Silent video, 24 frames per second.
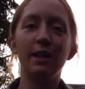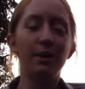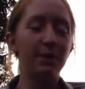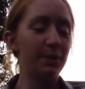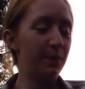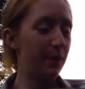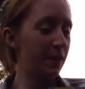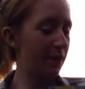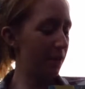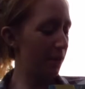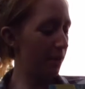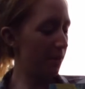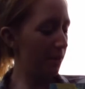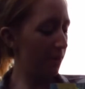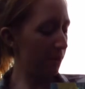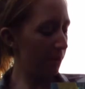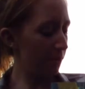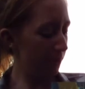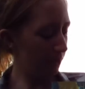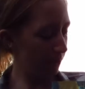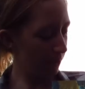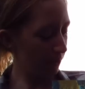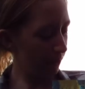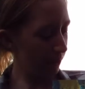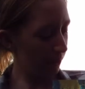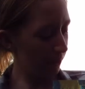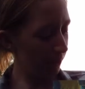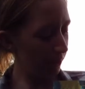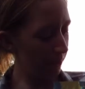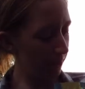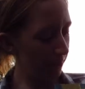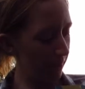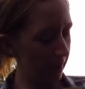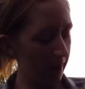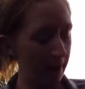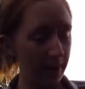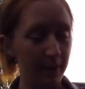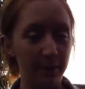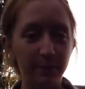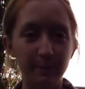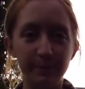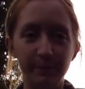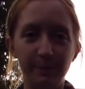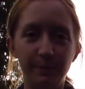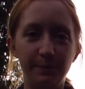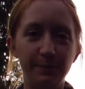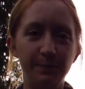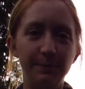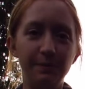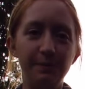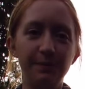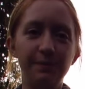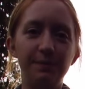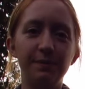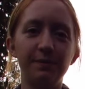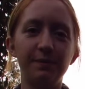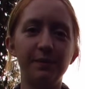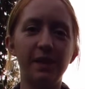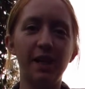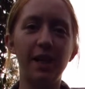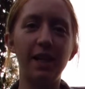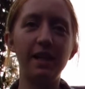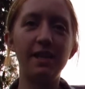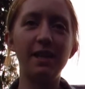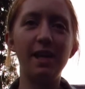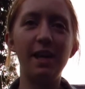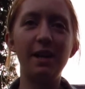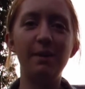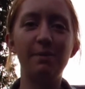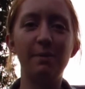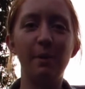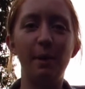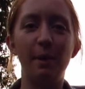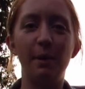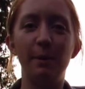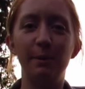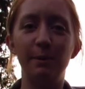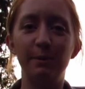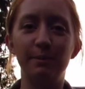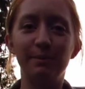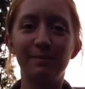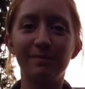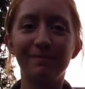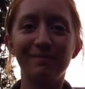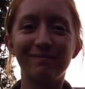which is all about a tadpole.